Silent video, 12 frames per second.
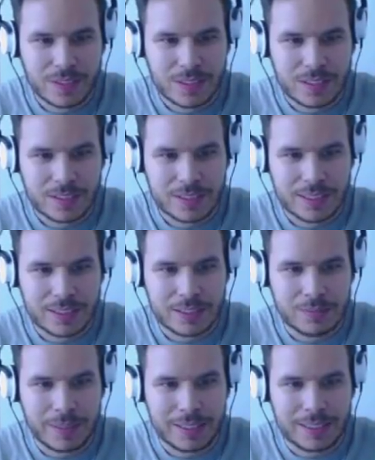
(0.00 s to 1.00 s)
Until
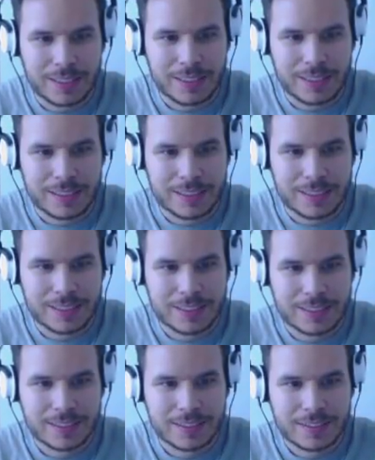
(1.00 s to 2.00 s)
Spanky gets
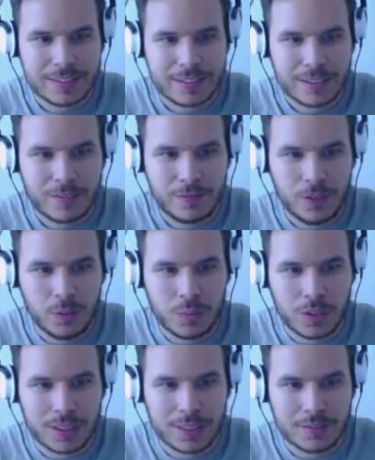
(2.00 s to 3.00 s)
a few
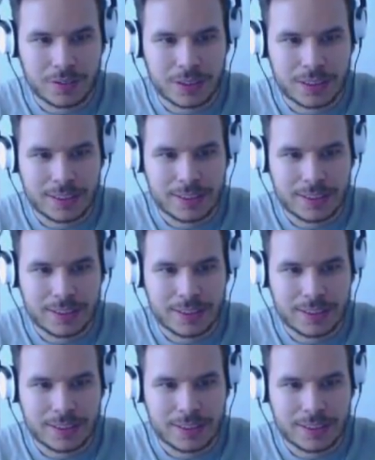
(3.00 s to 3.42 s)
more levels.